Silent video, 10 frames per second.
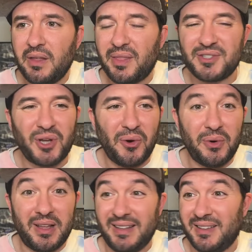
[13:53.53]

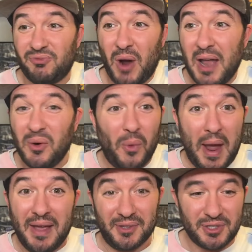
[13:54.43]
So right
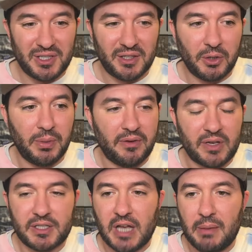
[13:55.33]
away, there's a little bit of
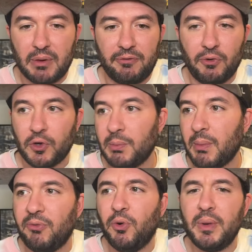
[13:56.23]
excitement for you.
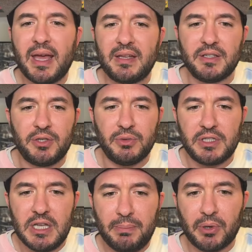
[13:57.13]
But before we get into
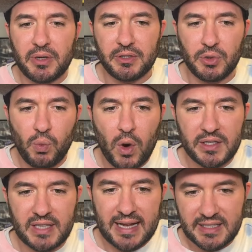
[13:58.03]
deeper into
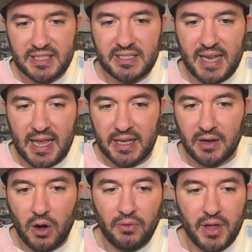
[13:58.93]
what's at stake
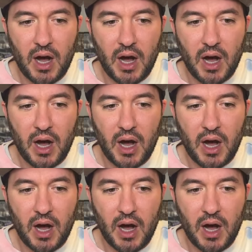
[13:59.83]
and all the